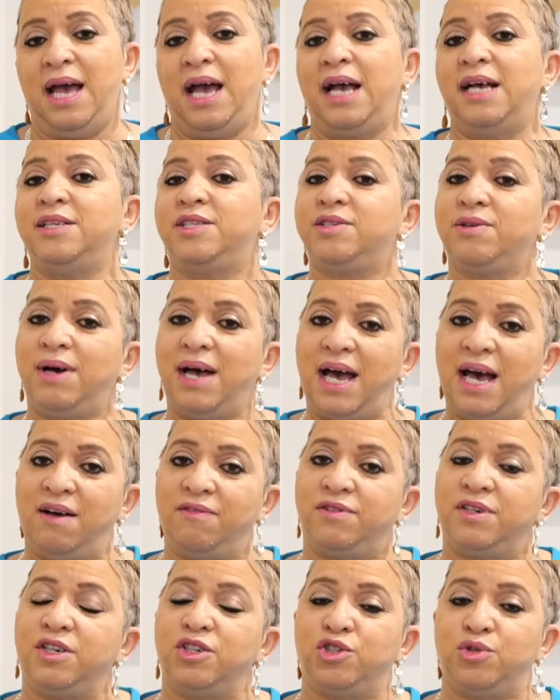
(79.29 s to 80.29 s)
And so,
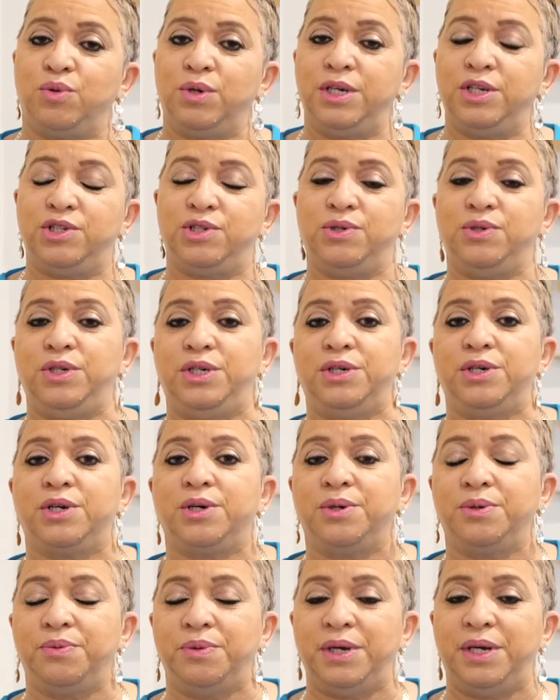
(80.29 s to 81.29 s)
after a 22 year
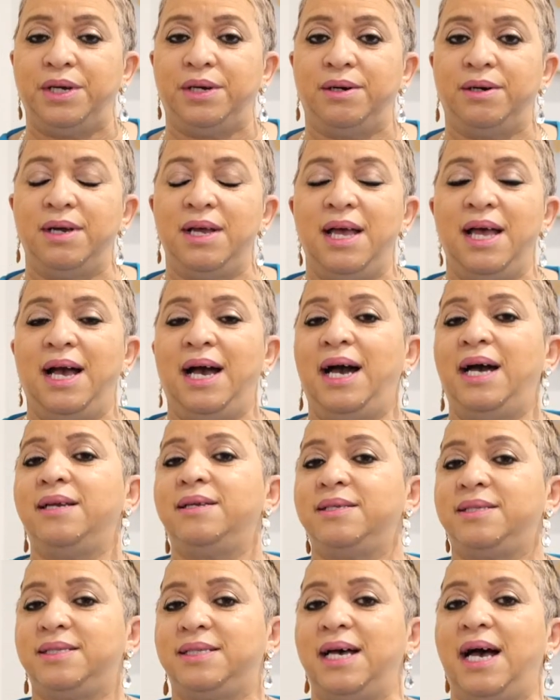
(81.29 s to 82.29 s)
career, I
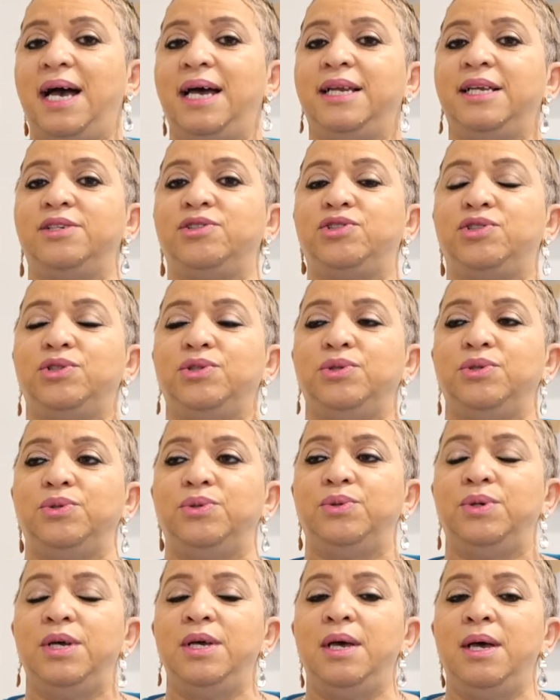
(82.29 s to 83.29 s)
decided
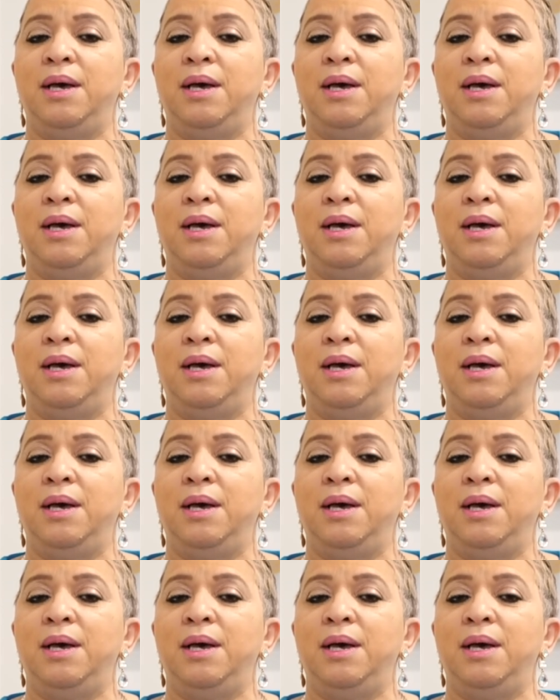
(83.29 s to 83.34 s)
to